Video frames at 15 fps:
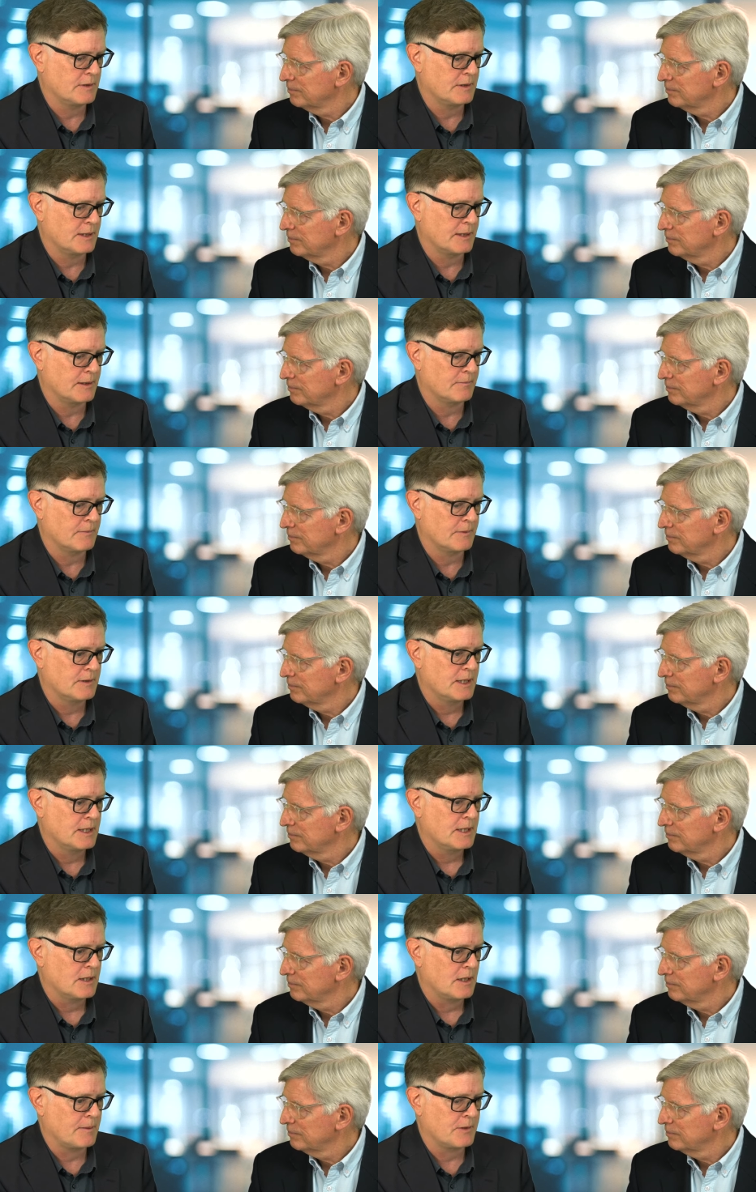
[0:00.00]
Speaker 1: um,
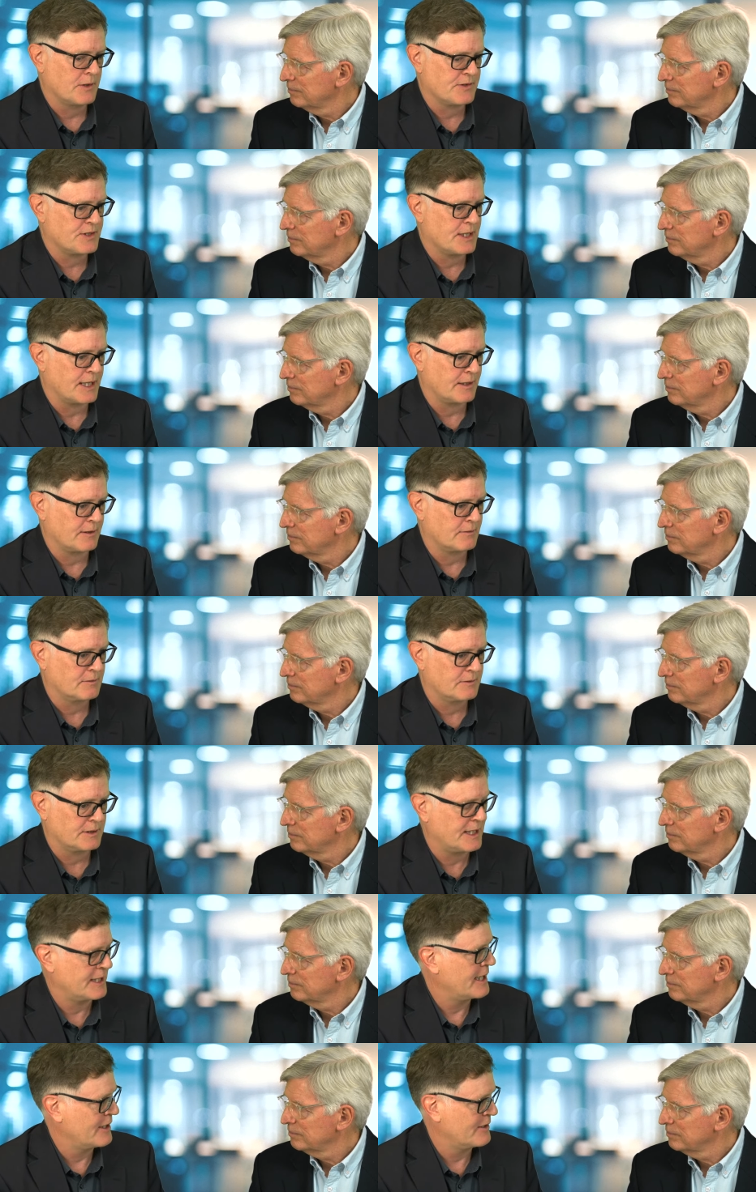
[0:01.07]
I'm not saying
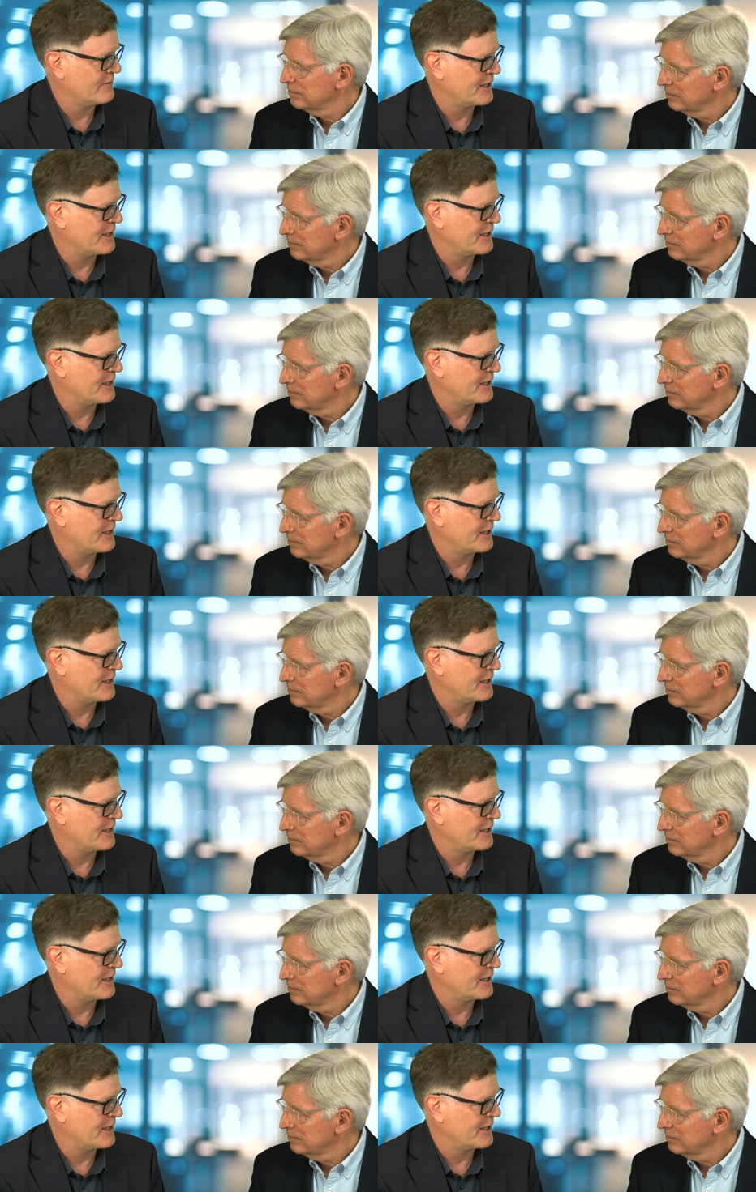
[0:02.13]
get out of